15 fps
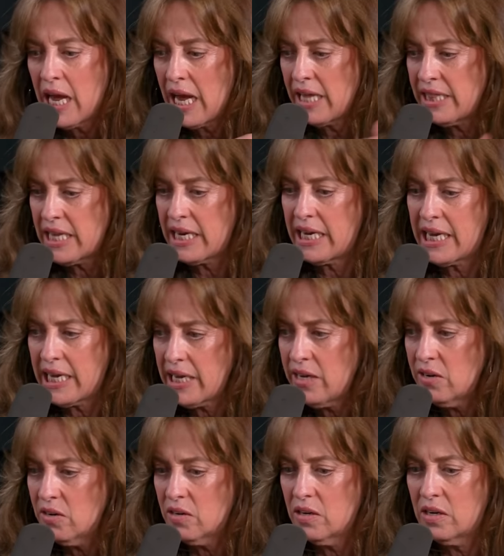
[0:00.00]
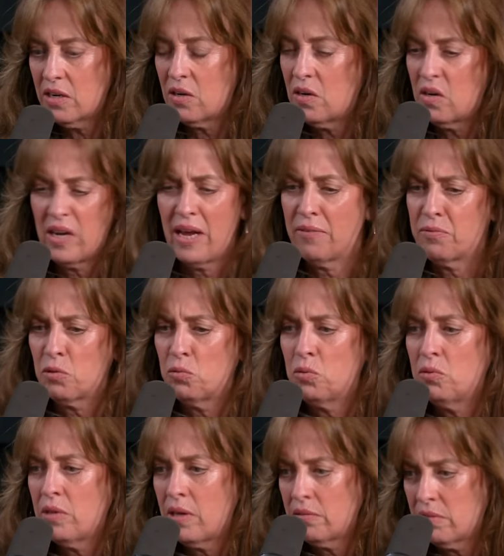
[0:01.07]
And then here, uh, uh, after
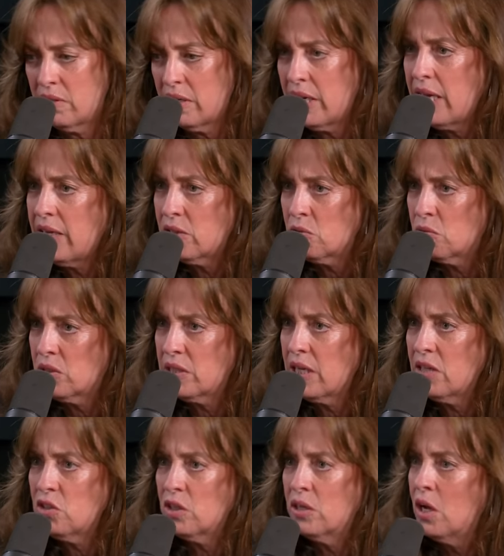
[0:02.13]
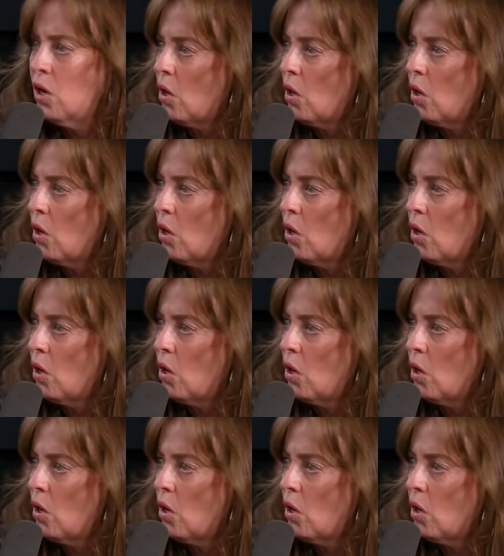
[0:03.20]
2008, the recession,